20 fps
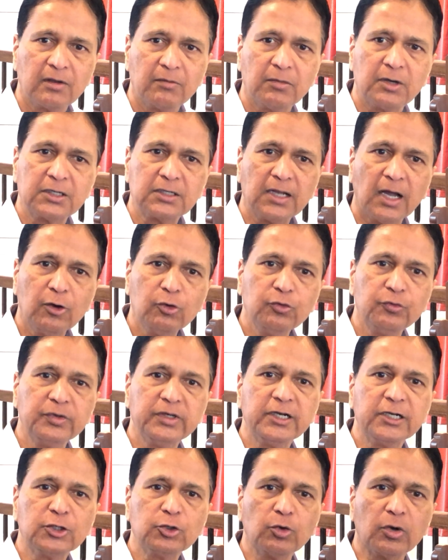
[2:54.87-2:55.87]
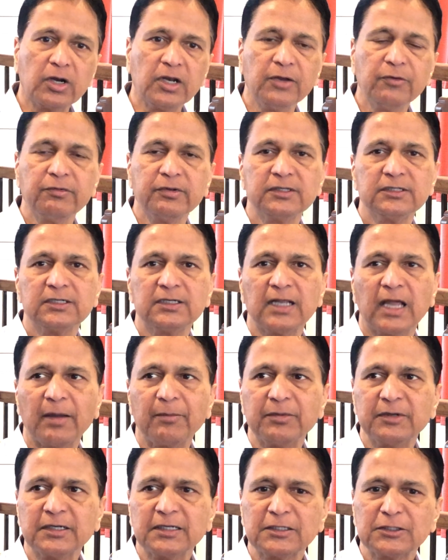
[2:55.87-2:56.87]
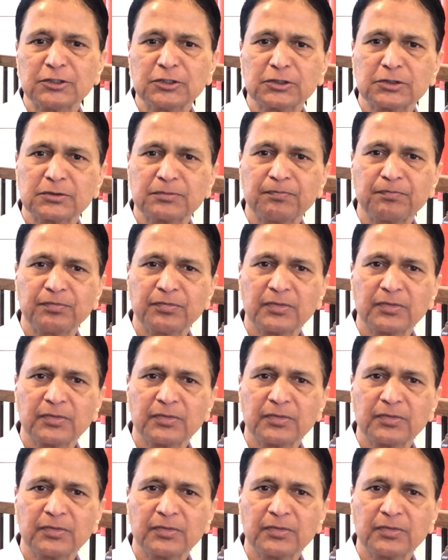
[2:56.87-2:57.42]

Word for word: But now we need to revisit happiness.